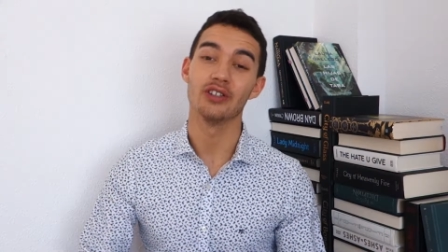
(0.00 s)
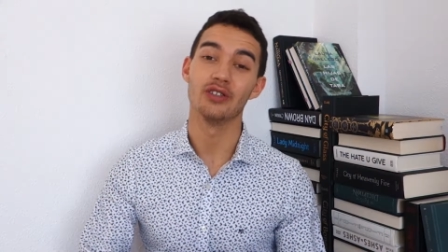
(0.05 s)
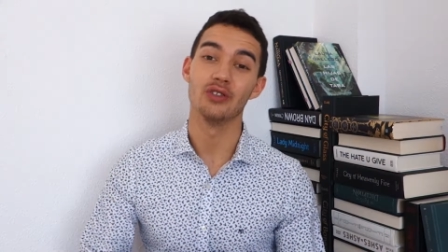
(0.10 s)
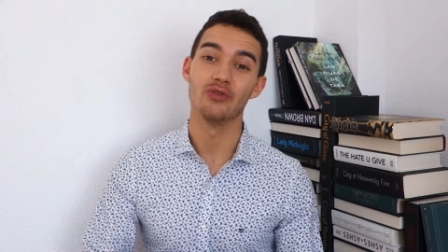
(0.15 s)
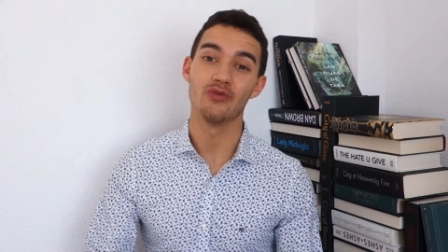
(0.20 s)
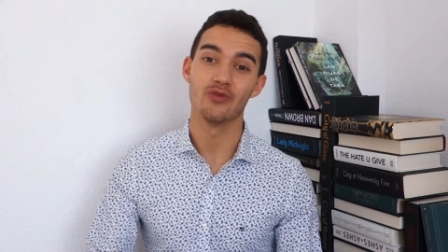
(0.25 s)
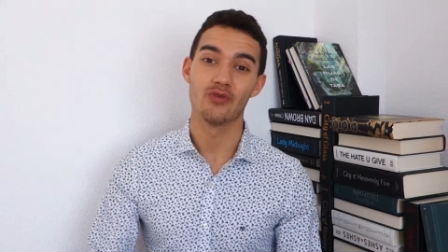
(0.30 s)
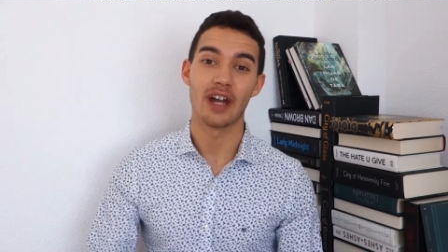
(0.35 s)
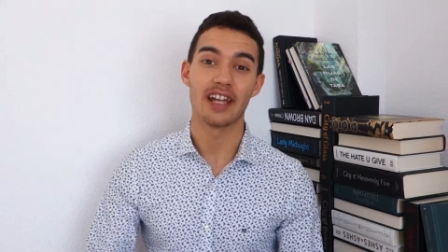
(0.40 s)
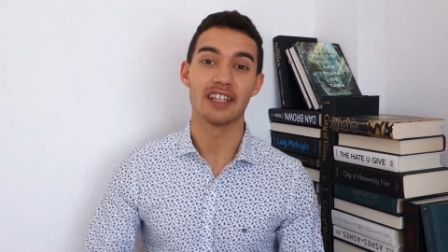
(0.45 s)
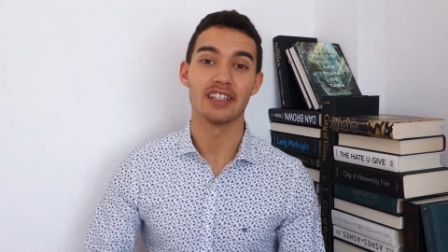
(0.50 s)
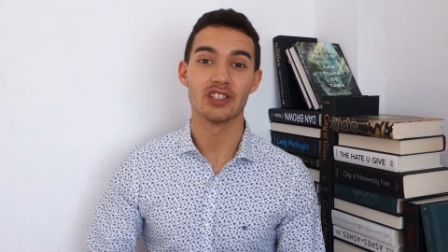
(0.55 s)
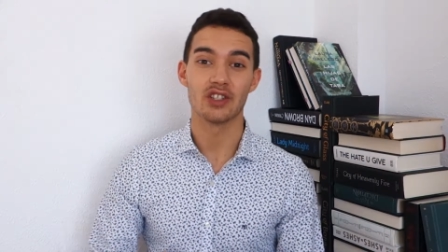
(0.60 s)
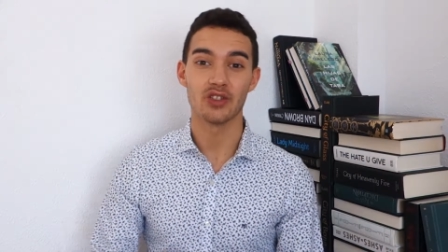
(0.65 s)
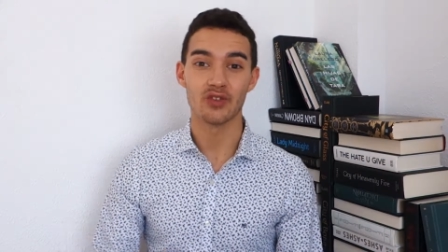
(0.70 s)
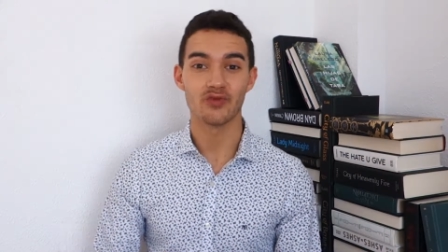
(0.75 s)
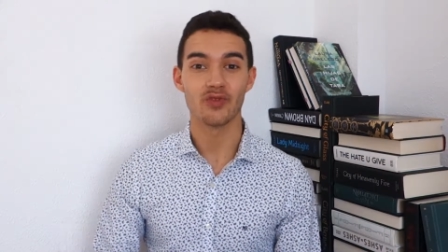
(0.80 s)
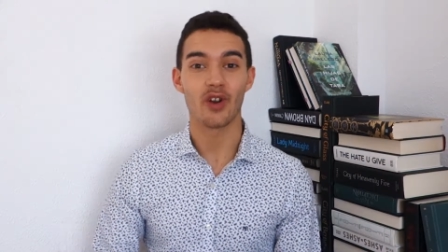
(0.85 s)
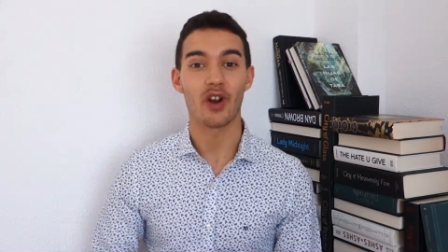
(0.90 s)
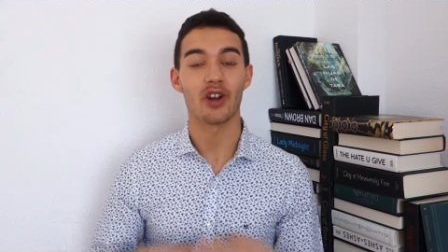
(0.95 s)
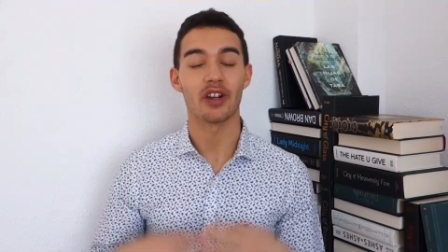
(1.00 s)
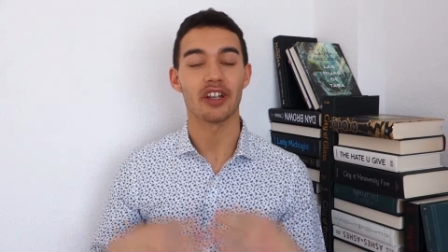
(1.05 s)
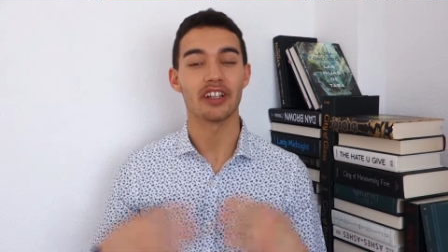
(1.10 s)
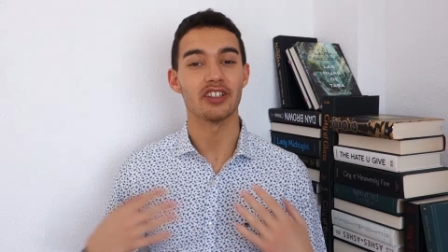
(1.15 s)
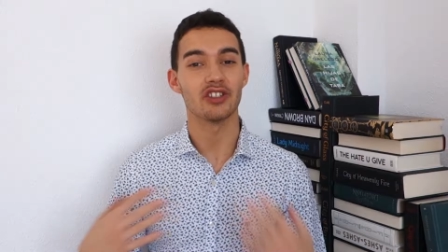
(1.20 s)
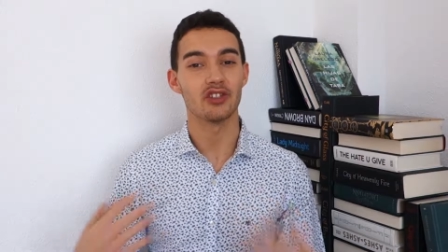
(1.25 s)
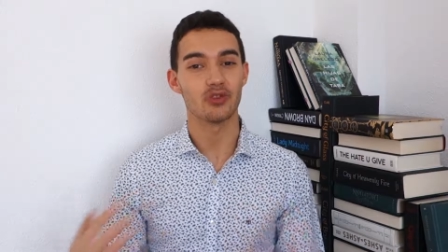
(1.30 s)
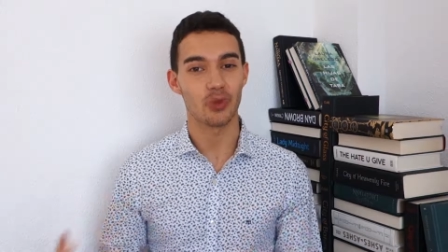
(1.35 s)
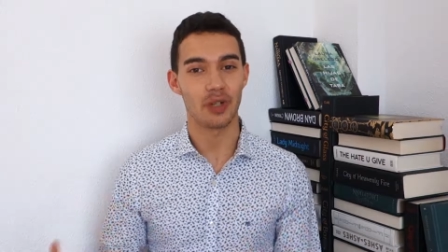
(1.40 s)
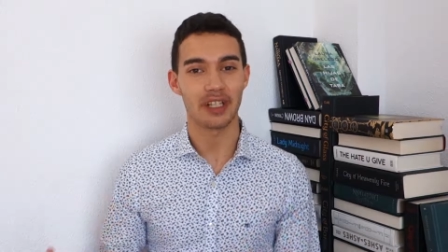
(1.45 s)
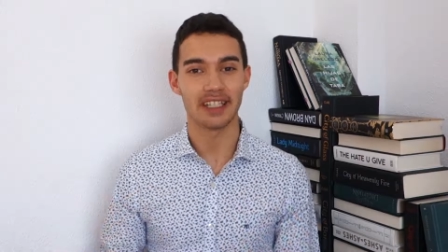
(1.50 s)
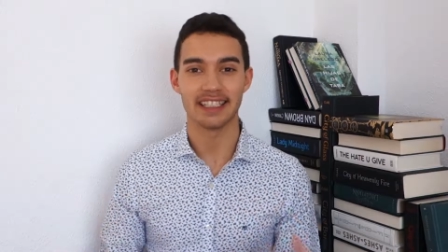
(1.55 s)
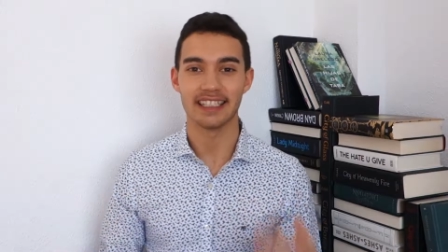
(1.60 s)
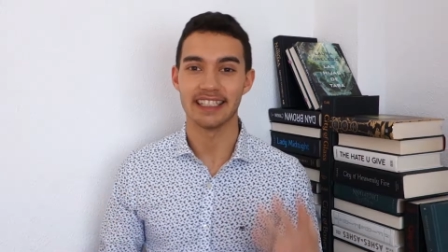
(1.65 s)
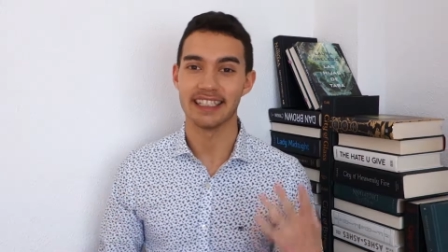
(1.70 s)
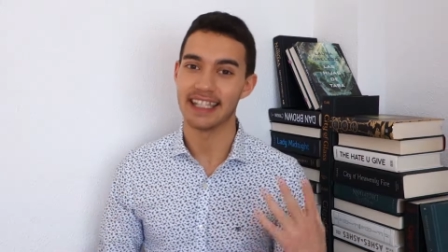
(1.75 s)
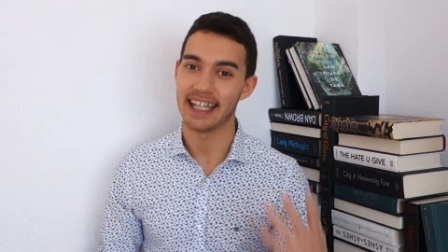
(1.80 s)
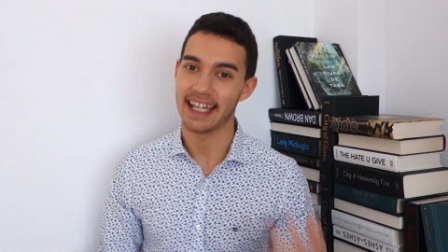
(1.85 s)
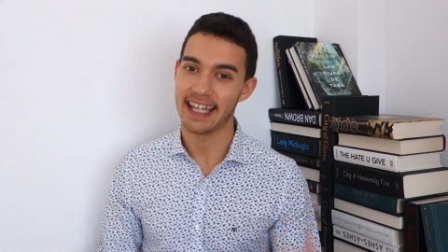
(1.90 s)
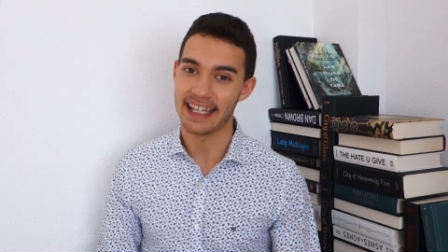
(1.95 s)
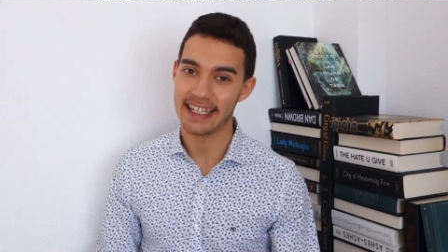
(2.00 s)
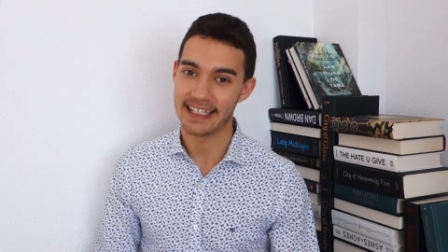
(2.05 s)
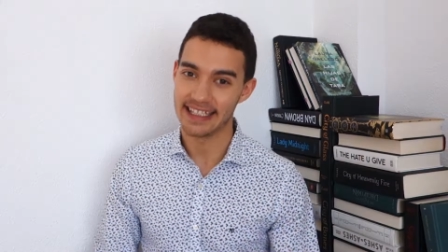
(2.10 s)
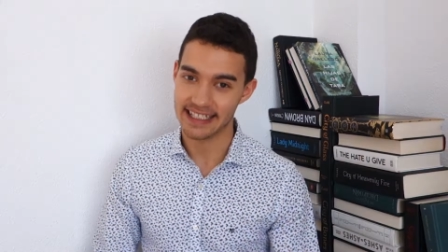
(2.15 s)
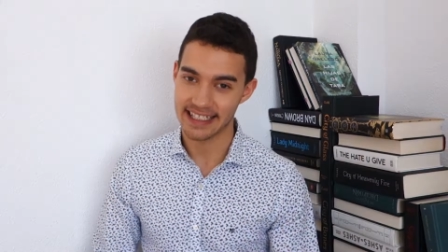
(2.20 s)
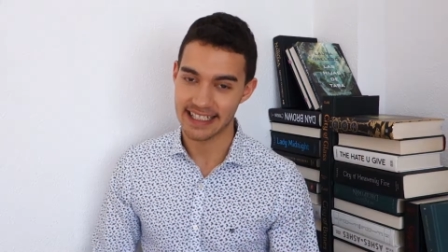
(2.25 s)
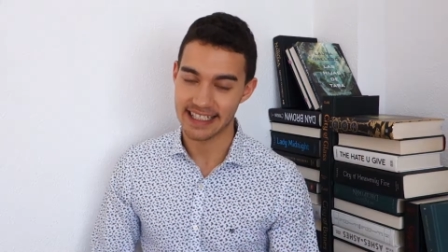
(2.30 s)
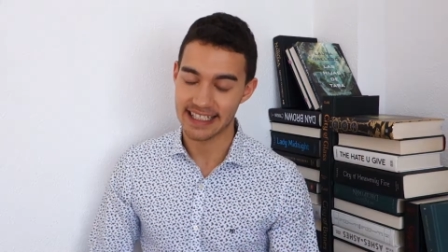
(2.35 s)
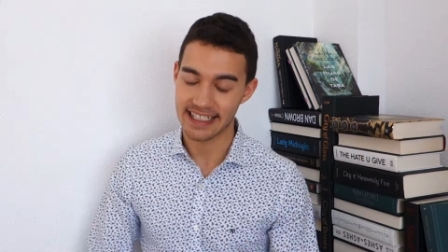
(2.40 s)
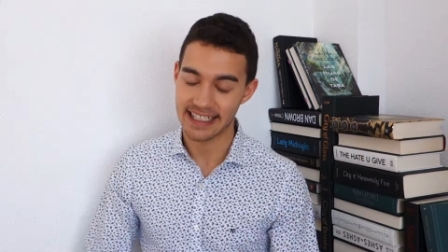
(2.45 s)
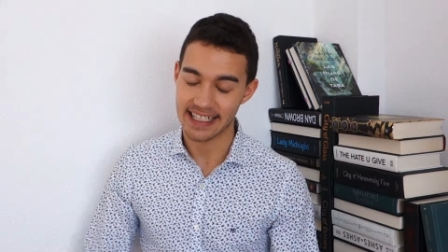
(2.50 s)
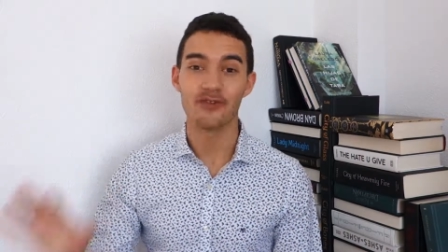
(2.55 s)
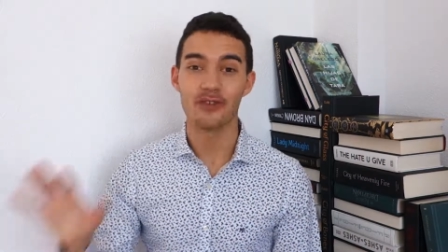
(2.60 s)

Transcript: you've read so far in 2018?